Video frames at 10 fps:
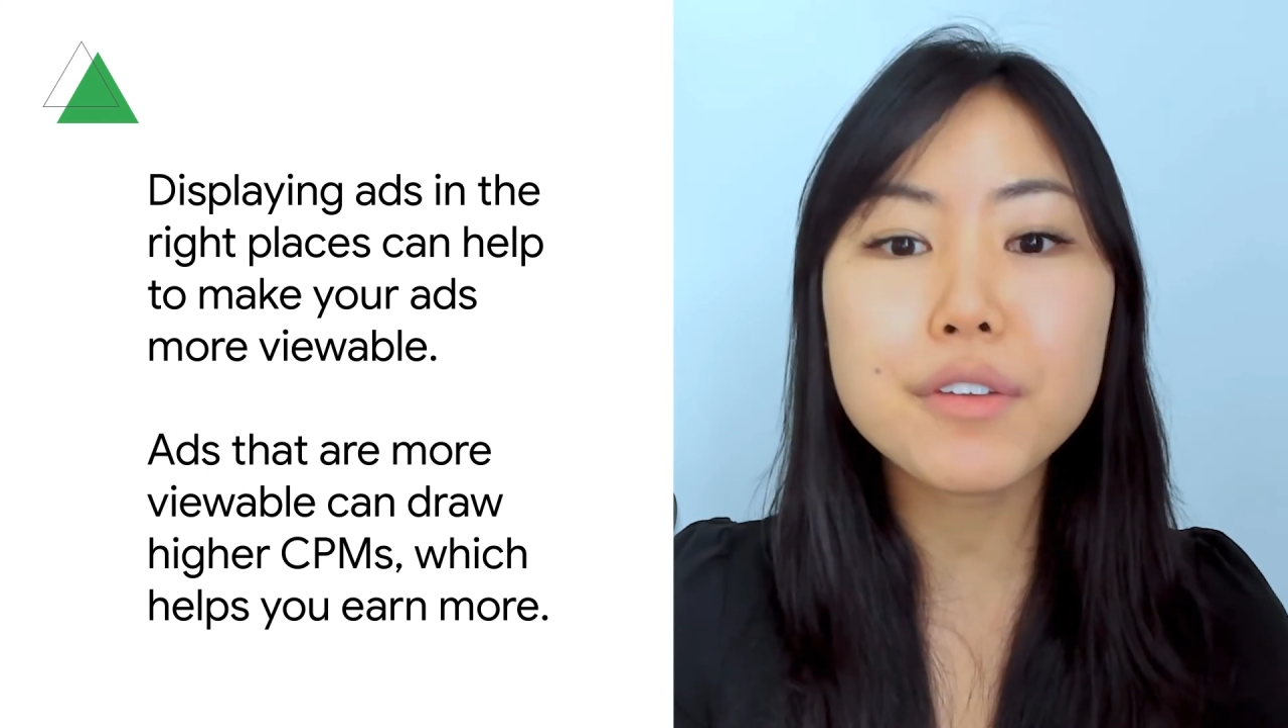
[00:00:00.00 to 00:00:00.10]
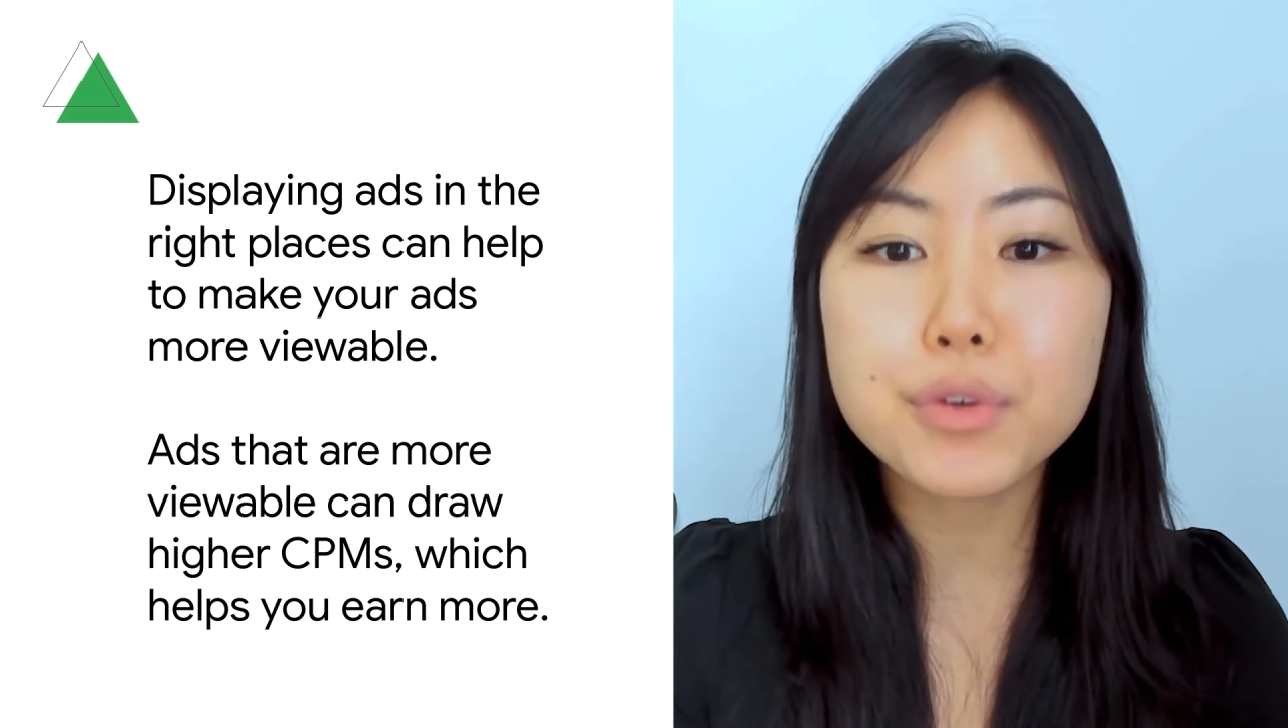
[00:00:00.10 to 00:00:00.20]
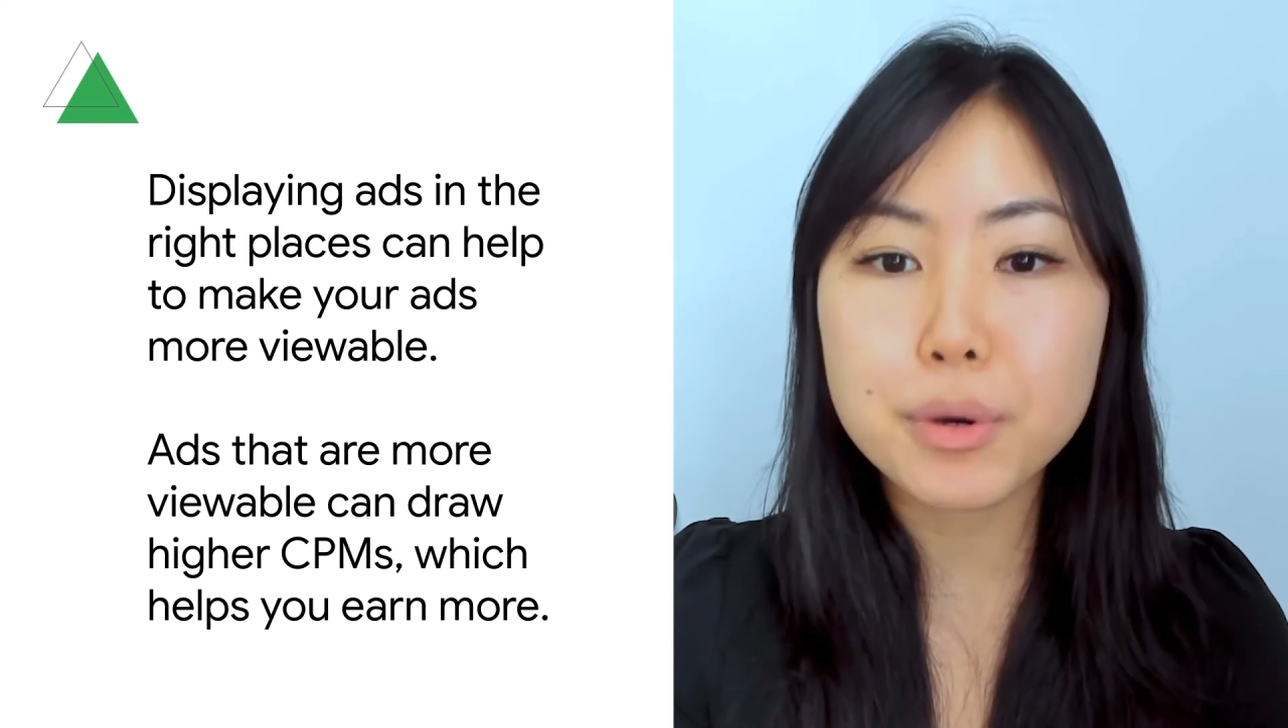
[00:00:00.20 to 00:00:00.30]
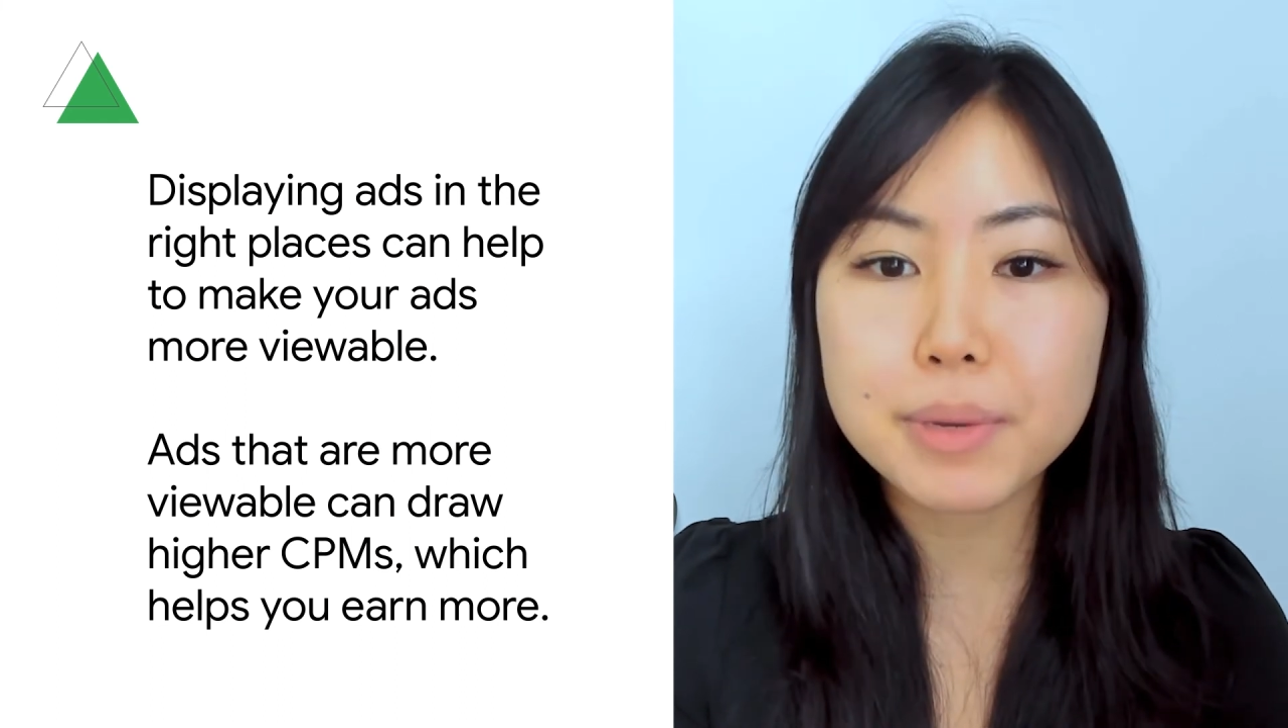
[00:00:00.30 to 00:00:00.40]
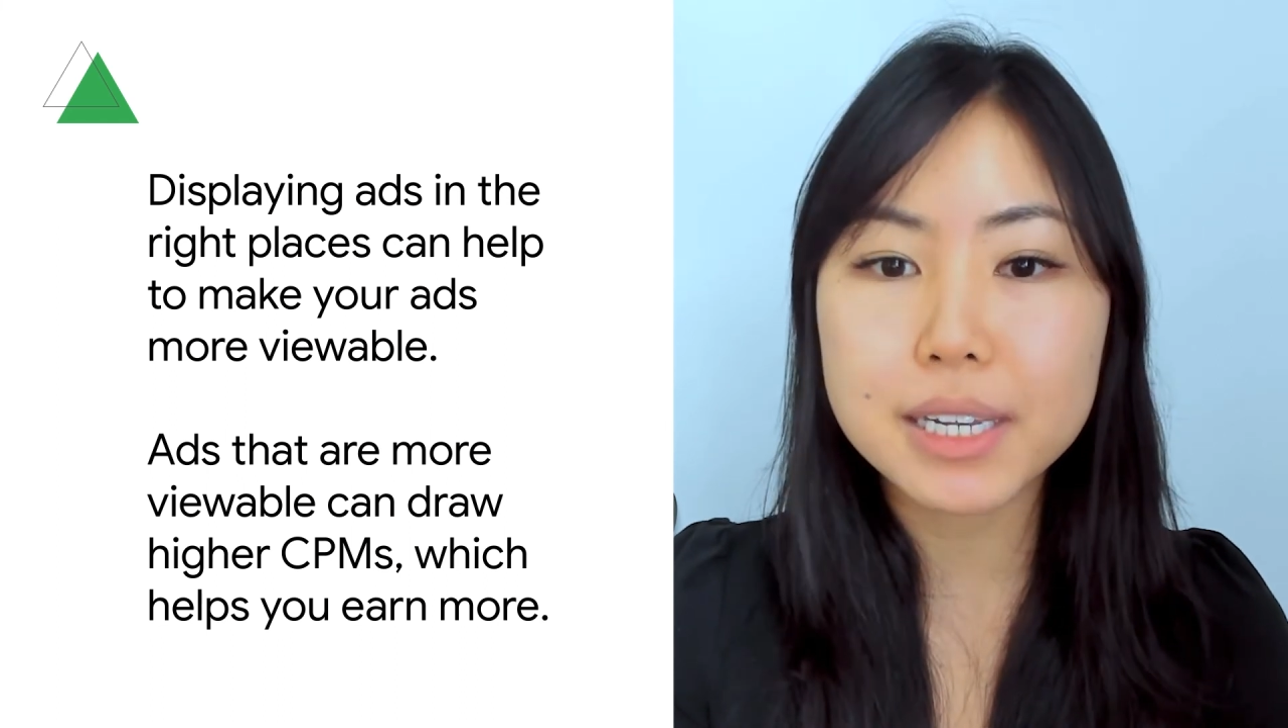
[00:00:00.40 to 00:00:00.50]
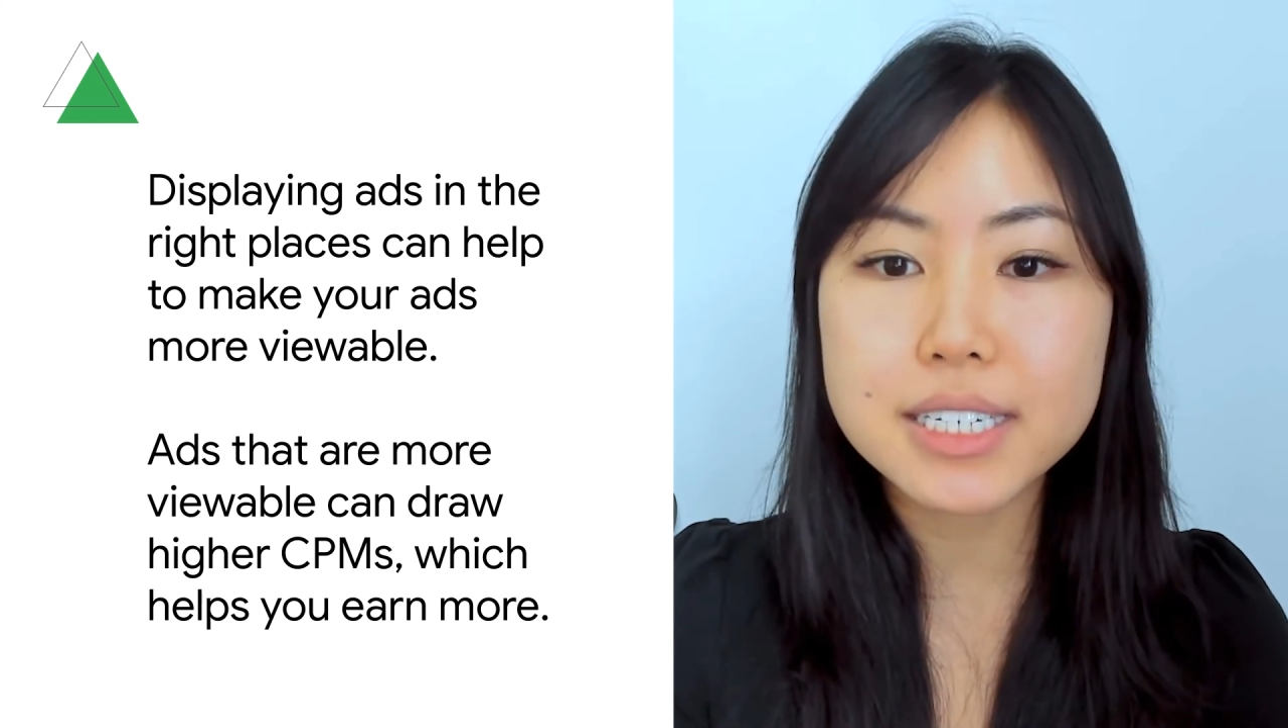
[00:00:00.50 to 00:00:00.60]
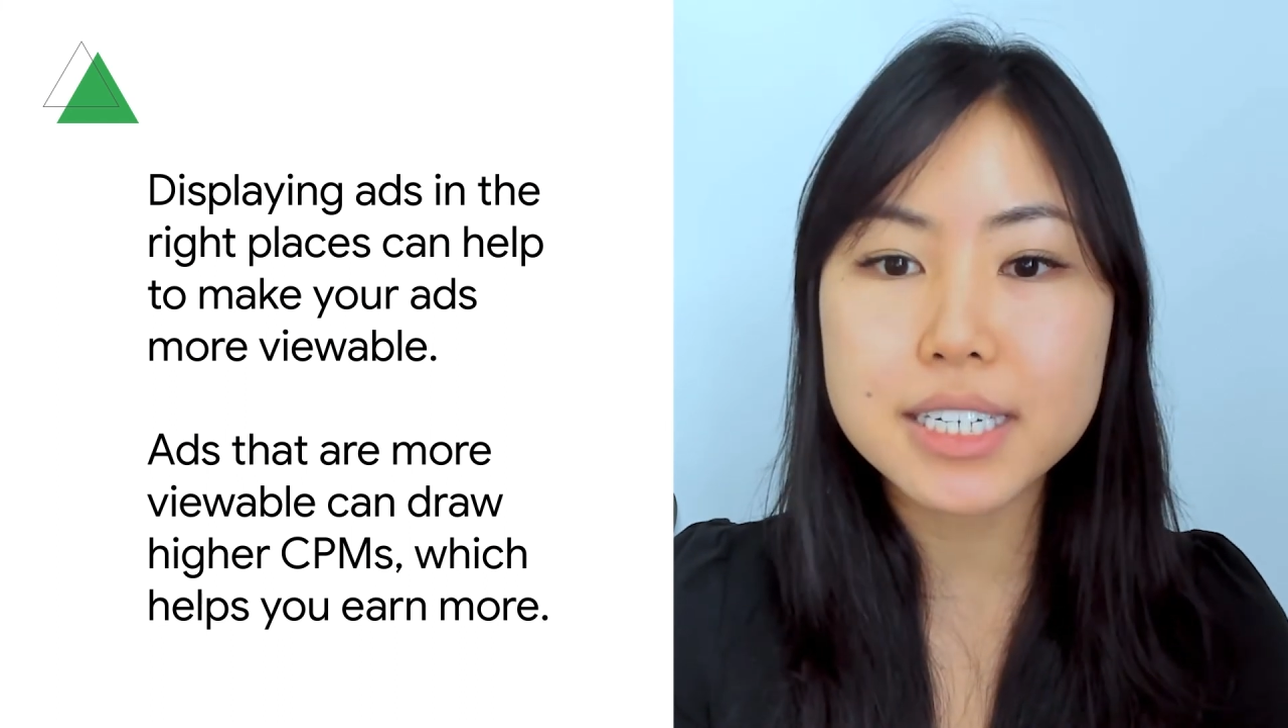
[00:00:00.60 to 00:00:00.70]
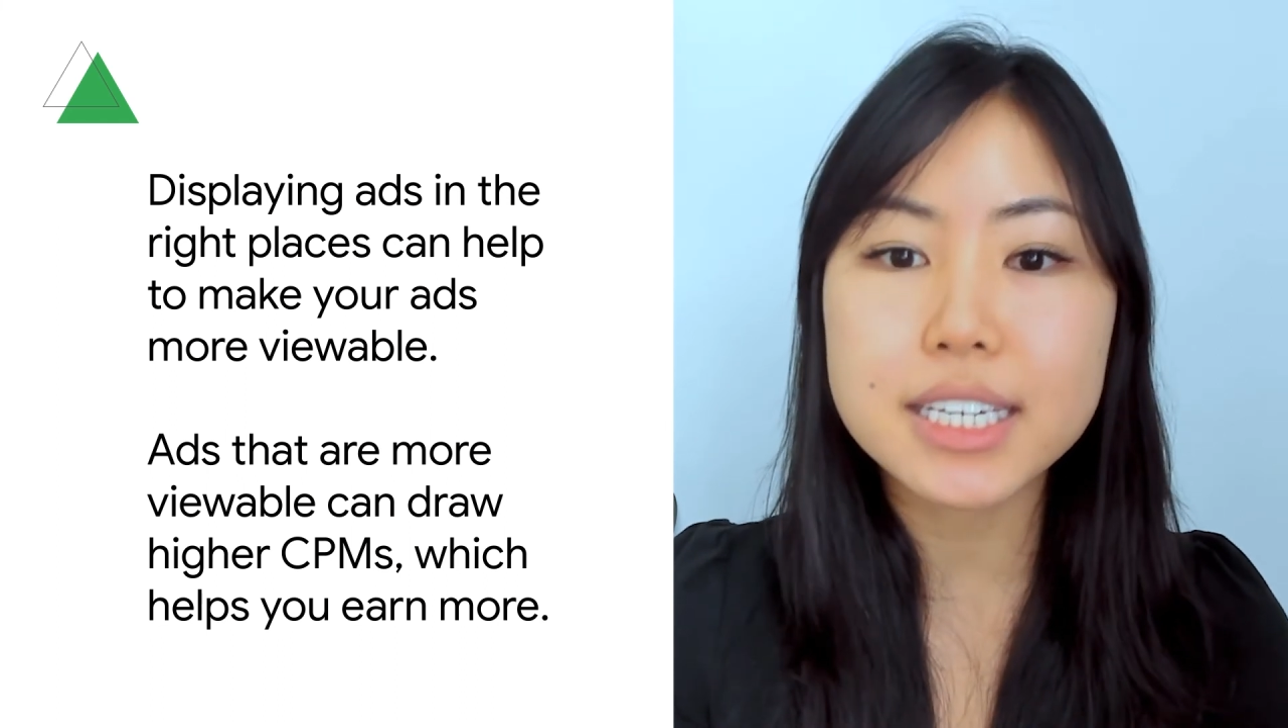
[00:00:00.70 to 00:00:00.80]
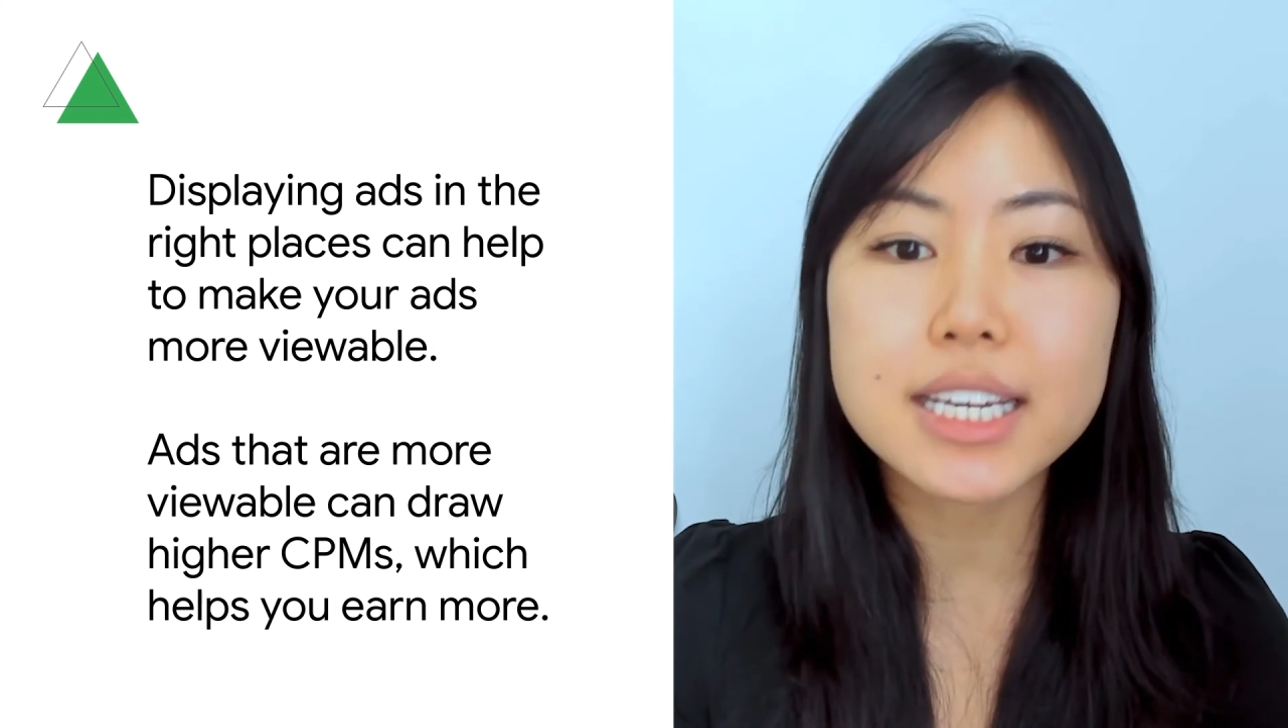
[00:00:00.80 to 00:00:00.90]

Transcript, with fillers: viewability